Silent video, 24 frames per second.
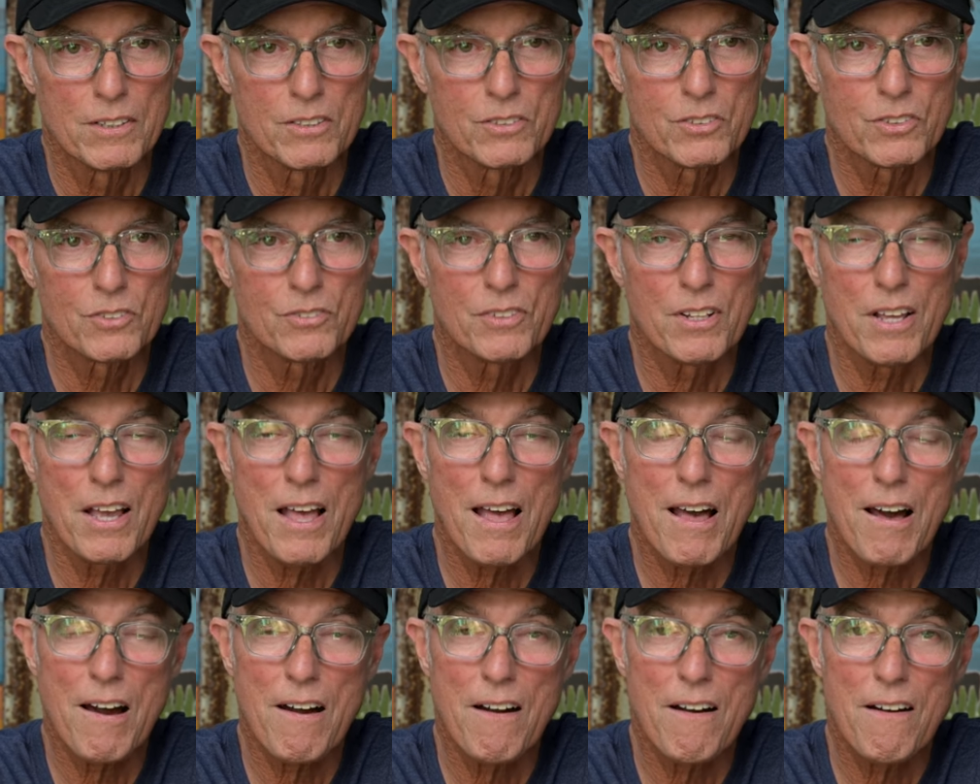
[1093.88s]
So
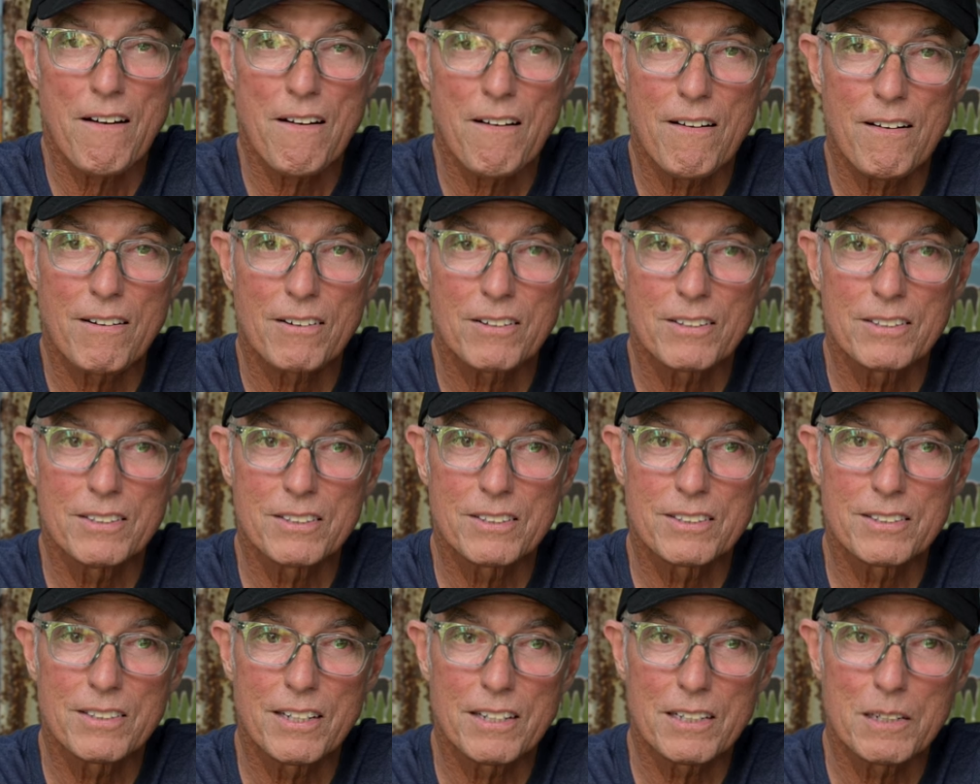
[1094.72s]
now
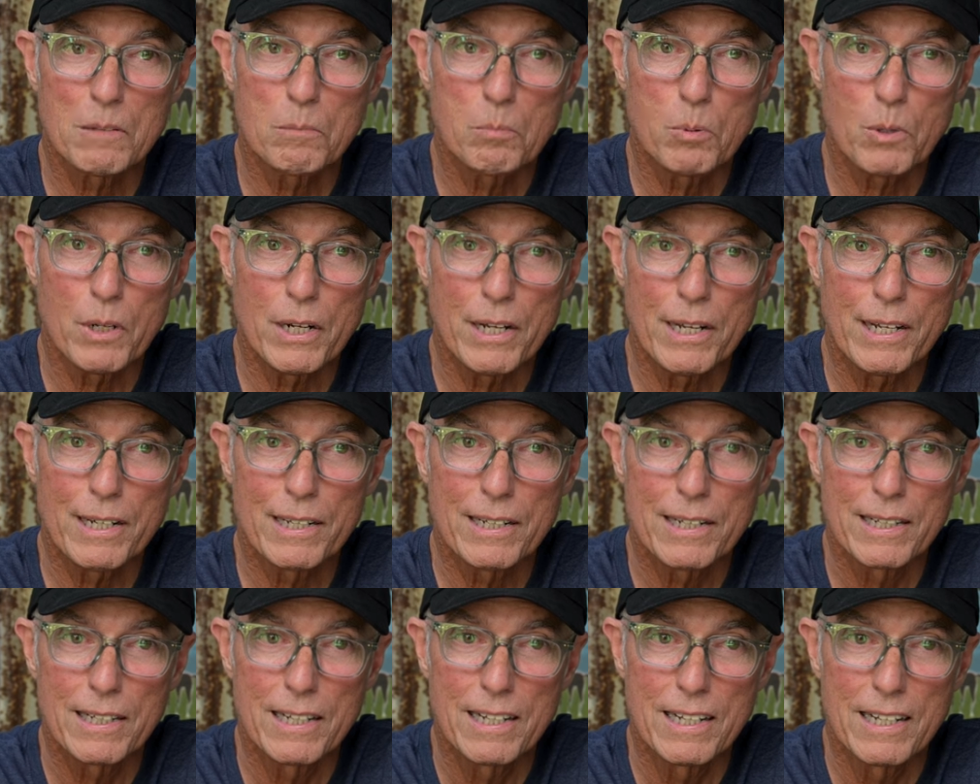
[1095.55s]
let's take a break
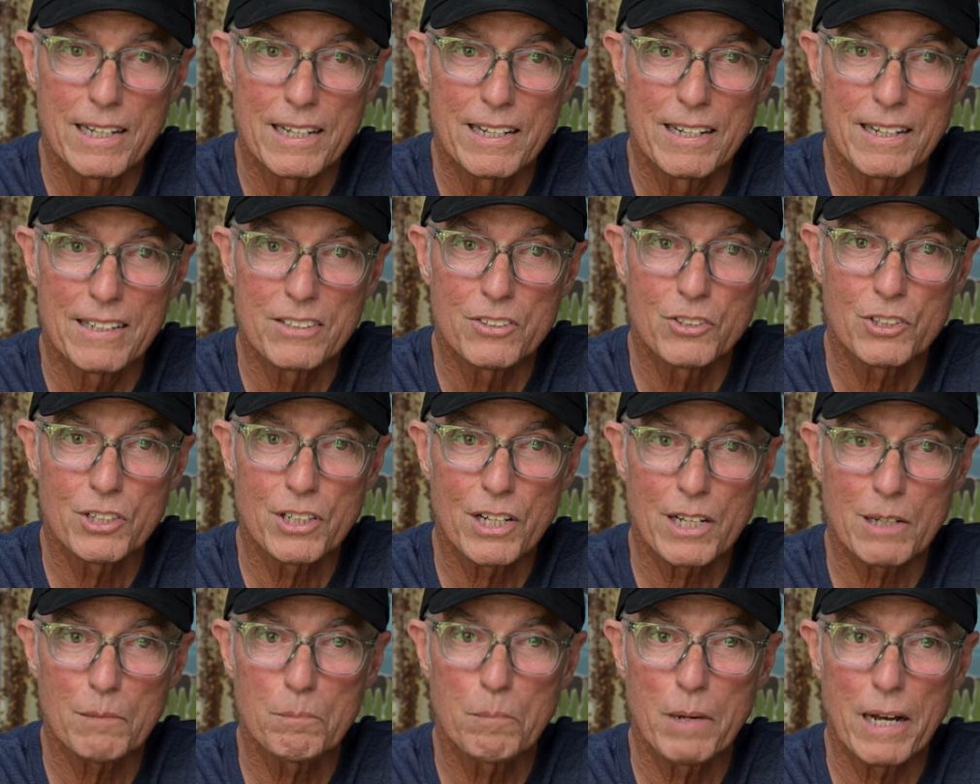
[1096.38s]
and
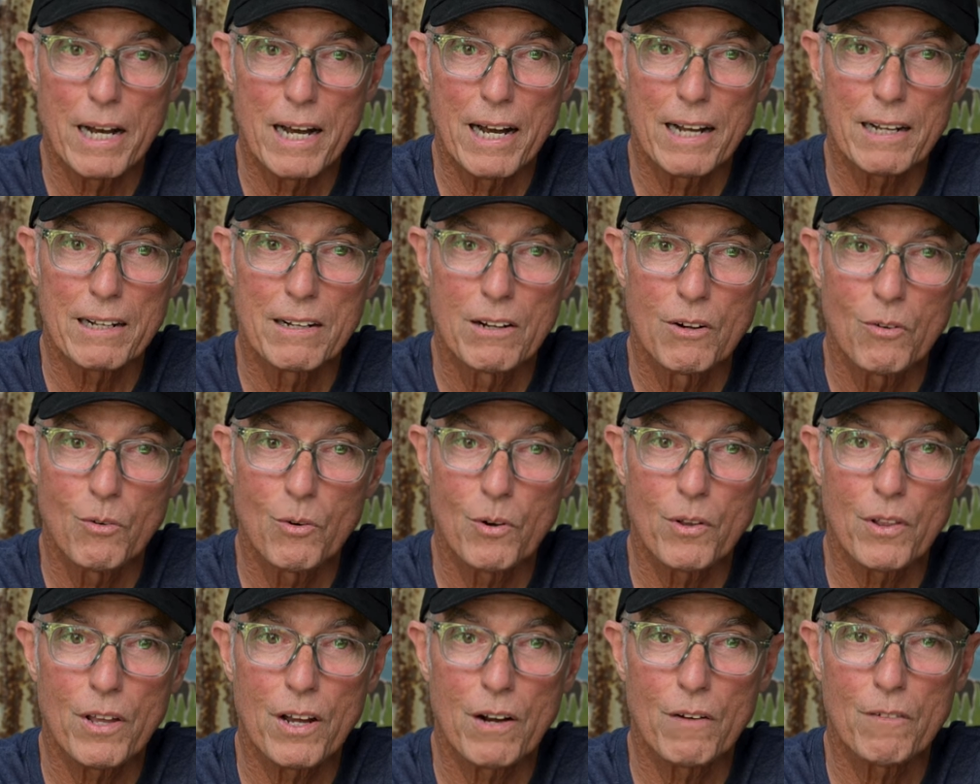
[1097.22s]
check back
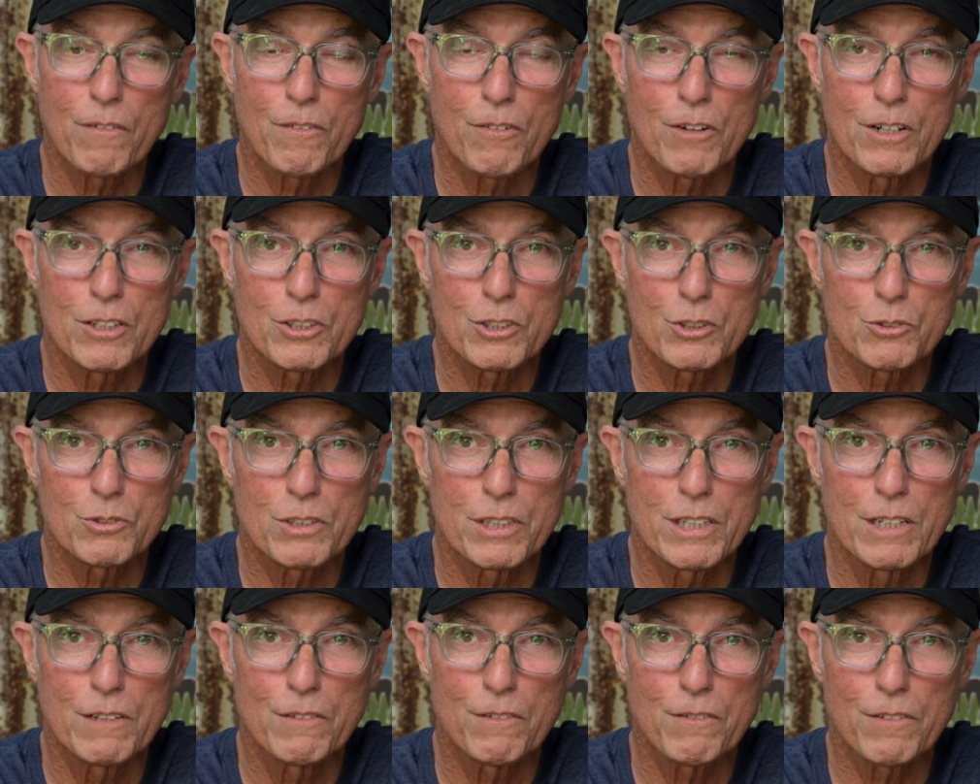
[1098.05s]
with our
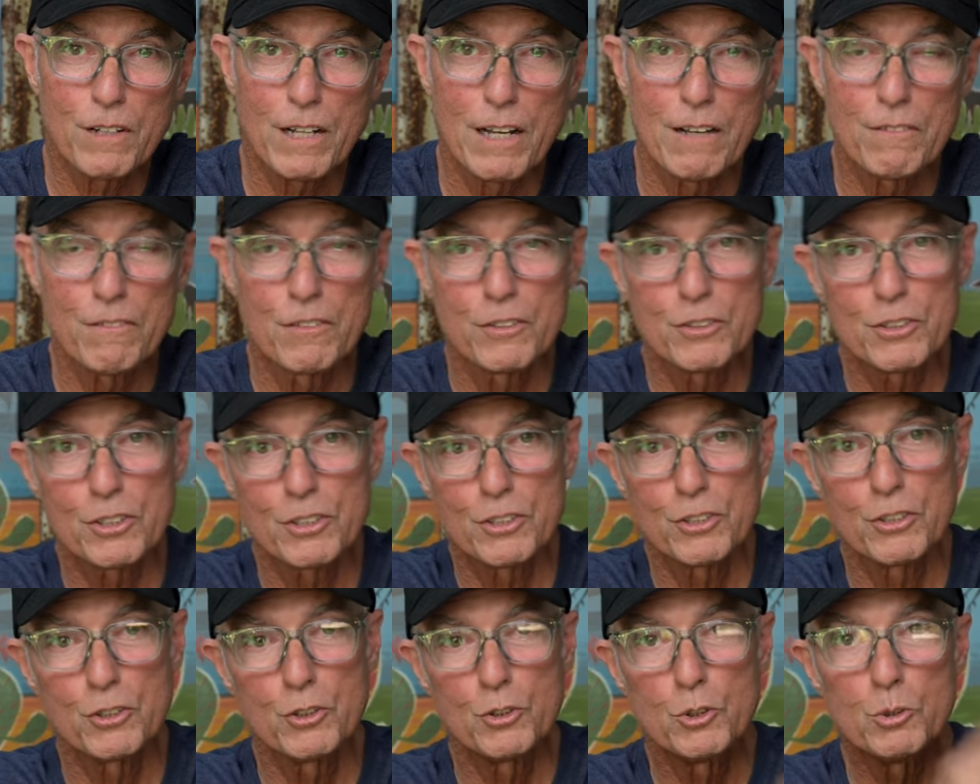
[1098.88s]
frustrated fly fisher.
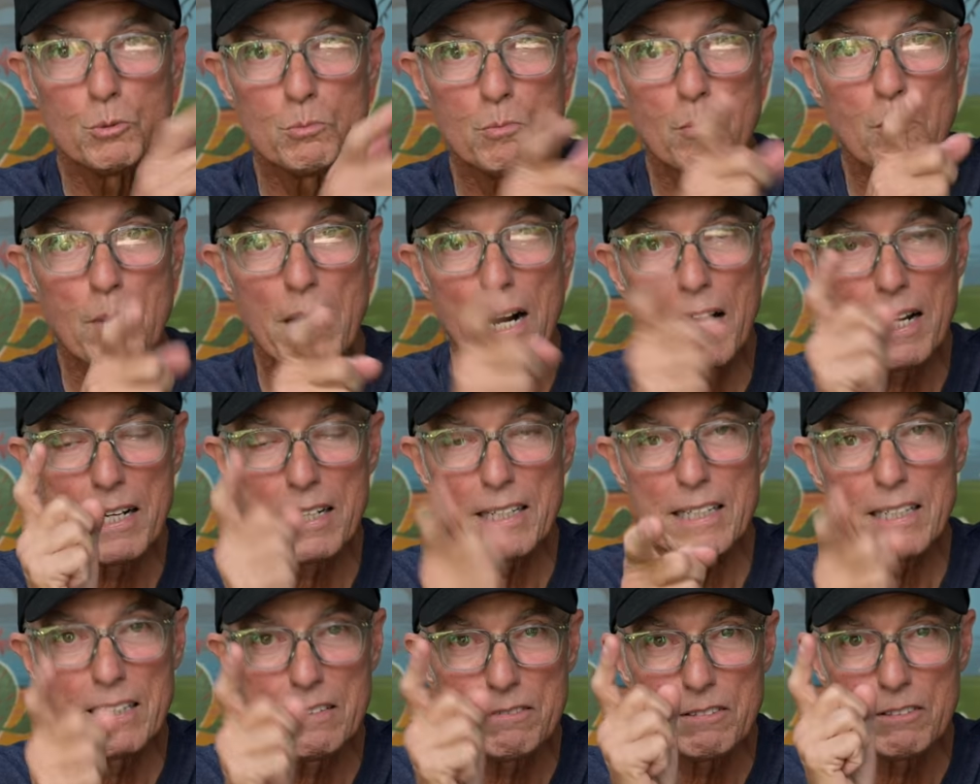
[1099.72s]
You
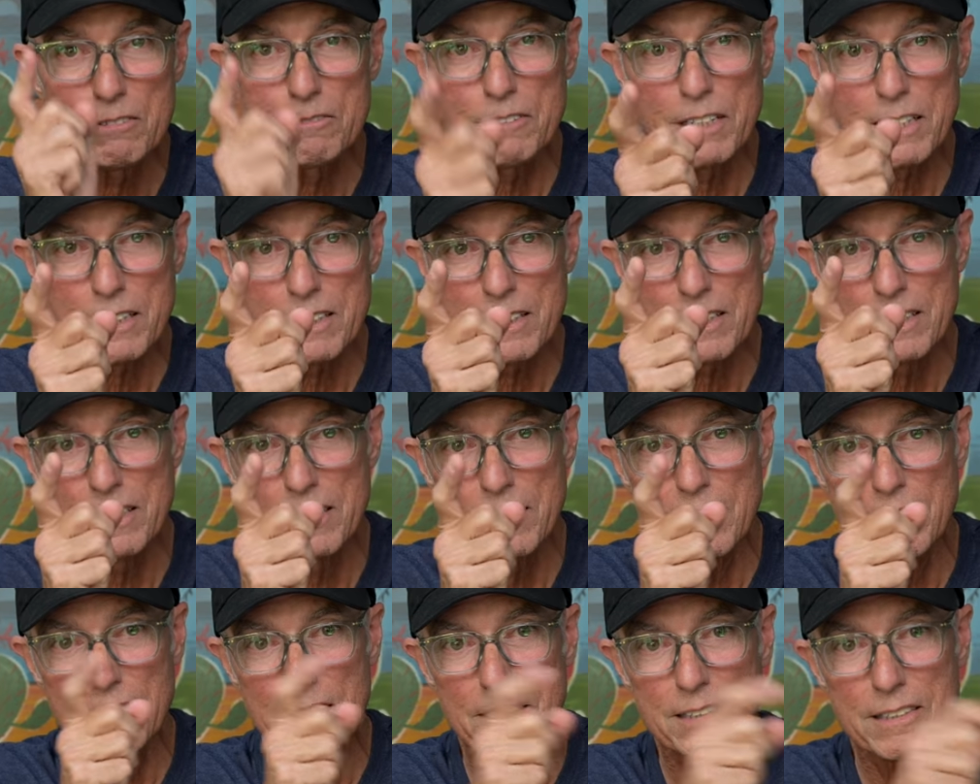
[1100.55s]
might even
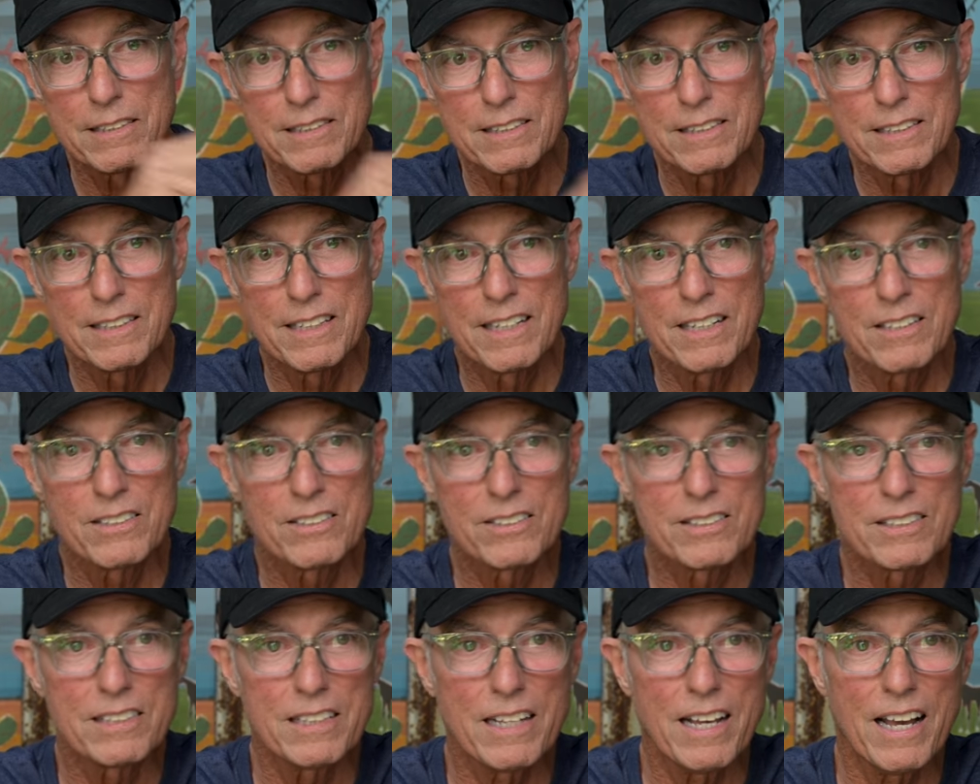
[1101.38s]
recognize and
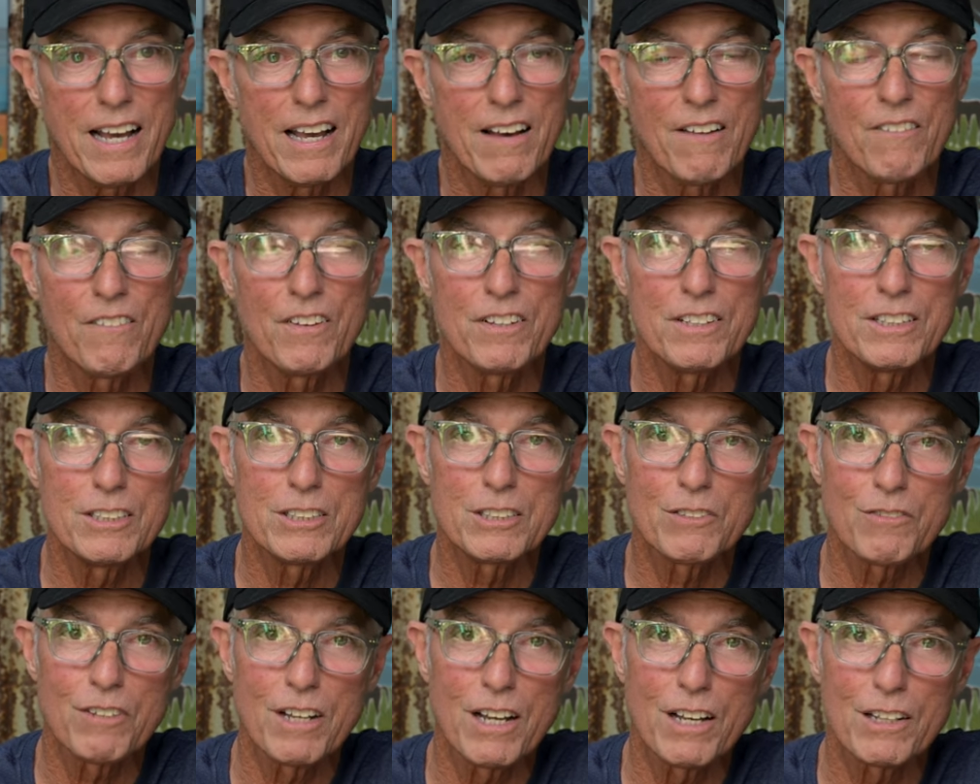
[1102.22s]
see if
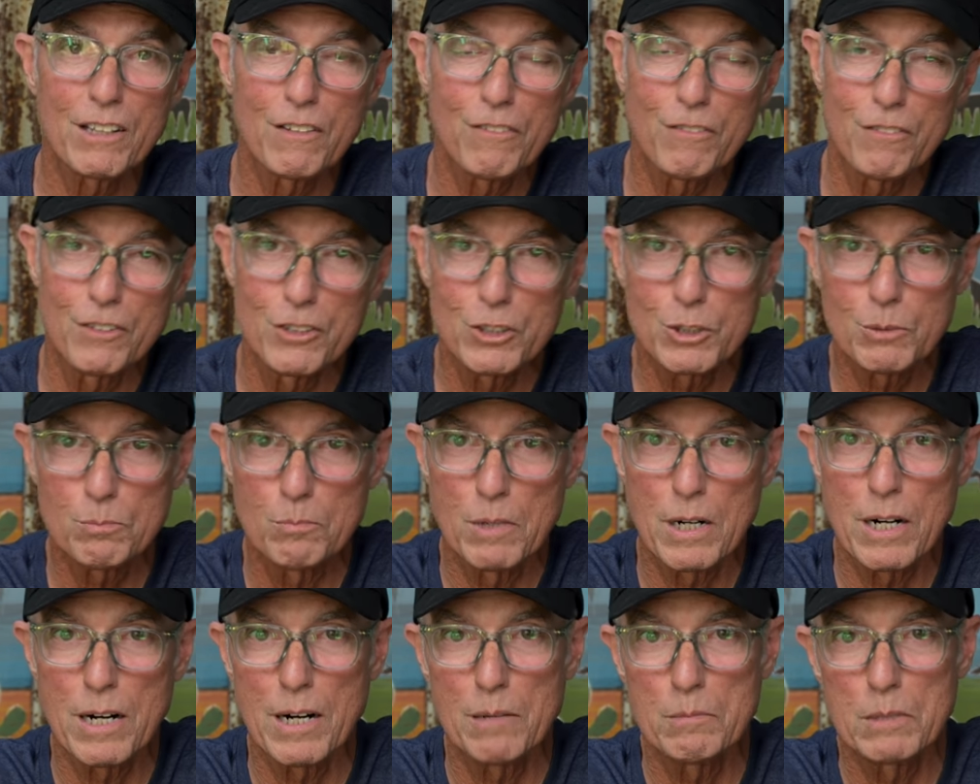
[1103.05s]
he's found the fish
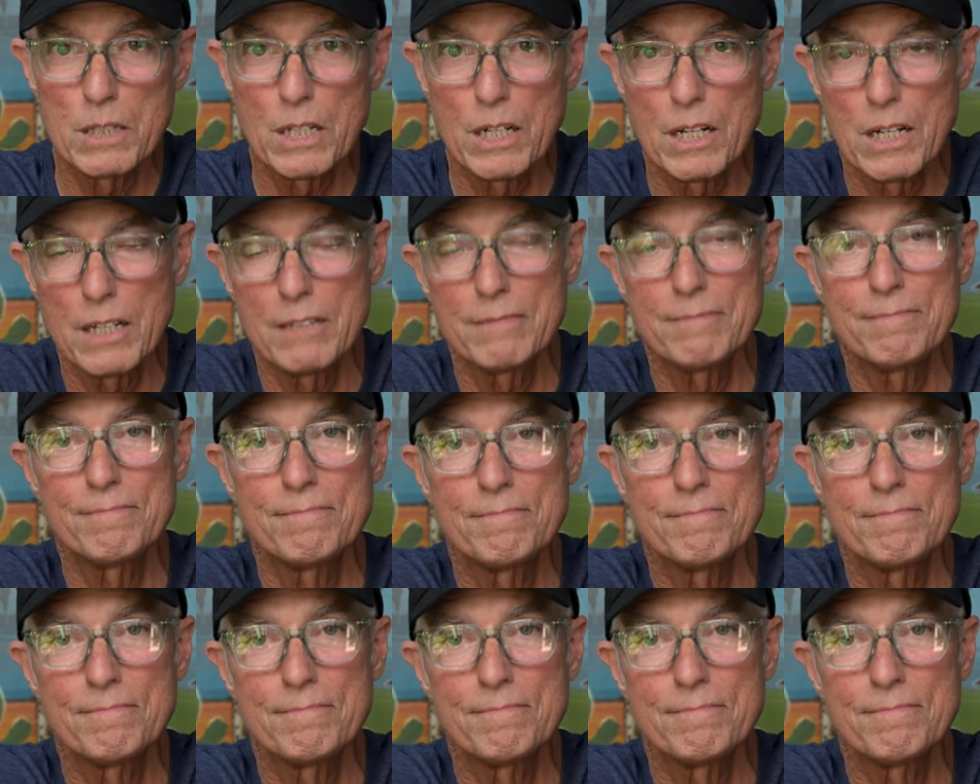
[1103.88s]
mob yet.